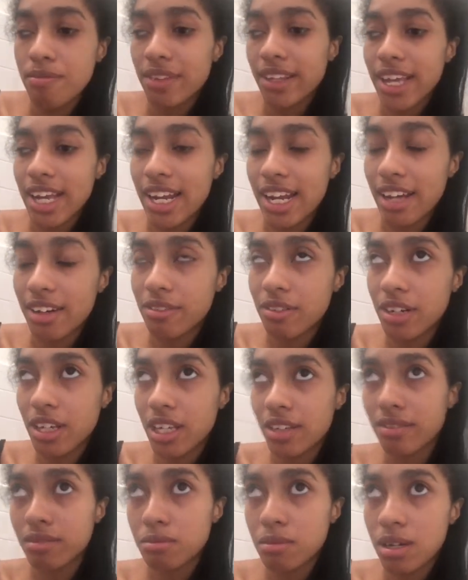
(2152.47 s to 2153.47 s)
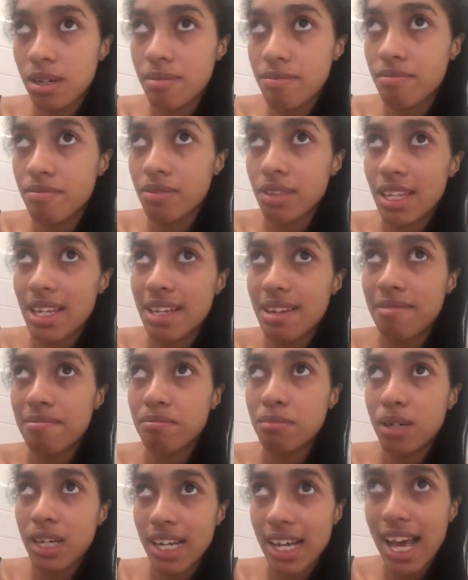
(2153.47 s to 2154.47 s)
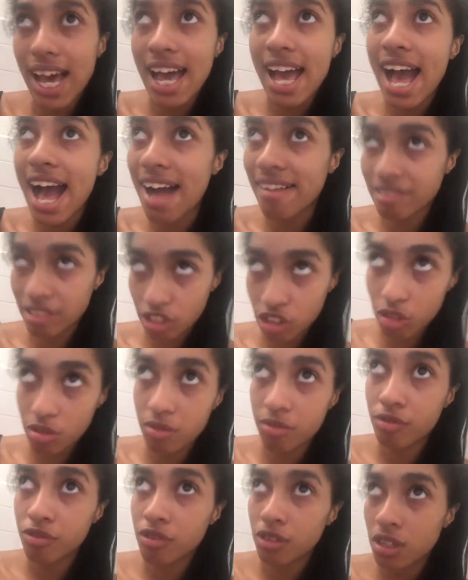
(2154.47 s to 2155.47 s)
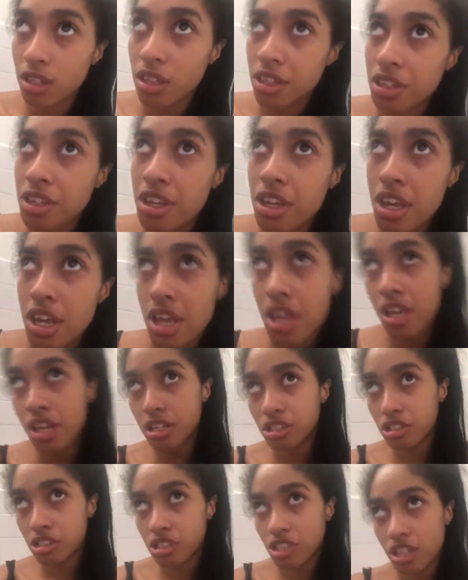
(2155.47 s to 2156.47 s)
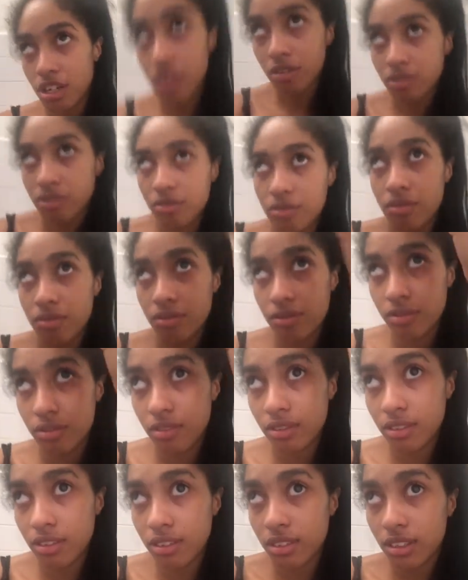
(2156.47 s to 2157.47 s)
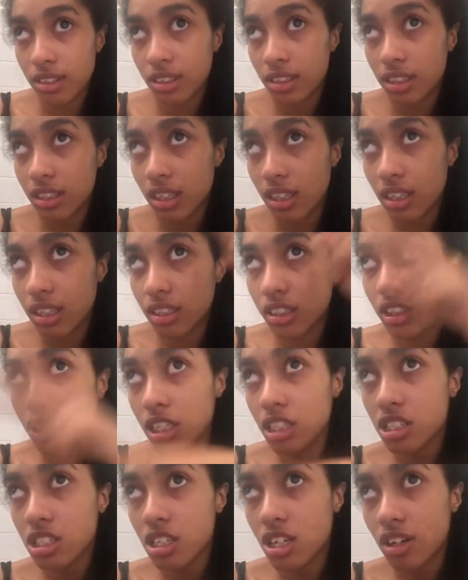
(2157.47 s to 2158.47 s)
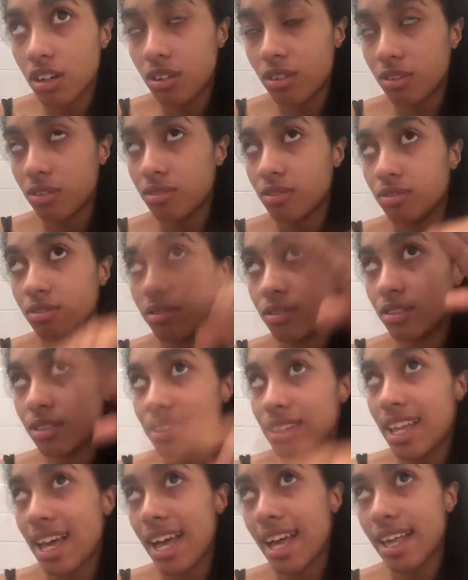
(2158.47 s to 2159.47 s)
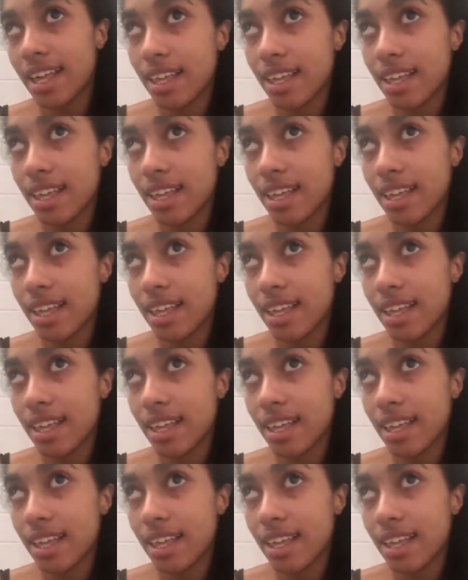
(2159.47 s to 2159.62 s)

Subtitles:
and I don't want to give them up. But I have to. So just know that